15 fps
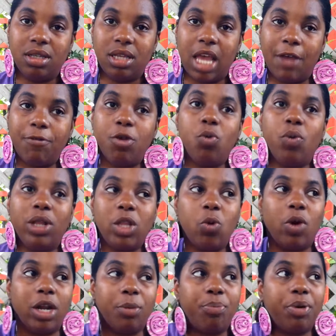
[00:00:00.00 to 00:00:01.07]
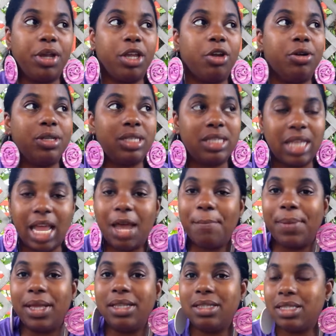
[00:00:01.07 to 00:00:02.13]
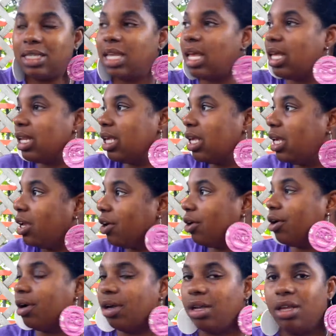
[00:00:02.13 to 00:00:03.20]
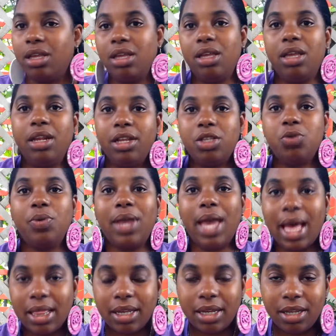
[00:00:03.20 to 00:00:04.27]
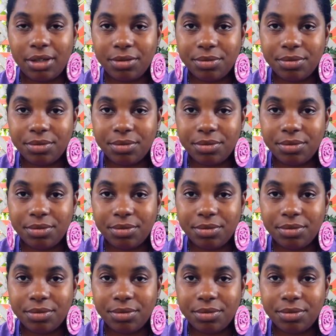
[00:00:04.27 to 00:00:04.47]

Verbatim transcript: If you really want to put your stamp and see it here in this reality.